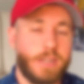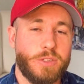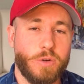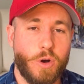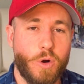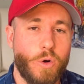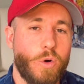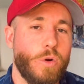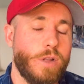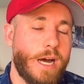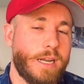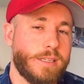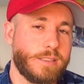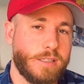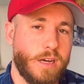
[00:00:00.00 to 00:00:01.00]
do a whole
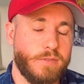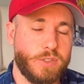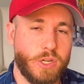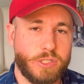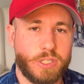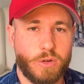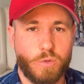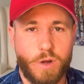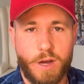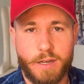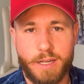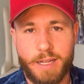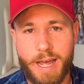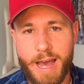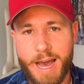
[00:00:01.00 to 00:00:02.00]
lot of stuff just to
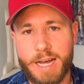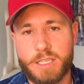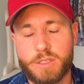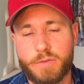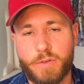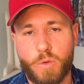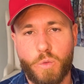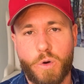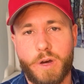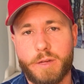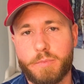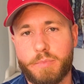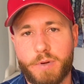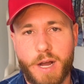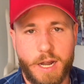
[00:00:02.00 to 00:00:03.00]
run ads for
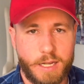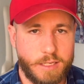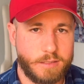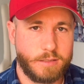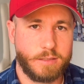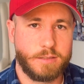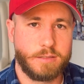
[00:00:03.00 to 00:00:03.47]
one product.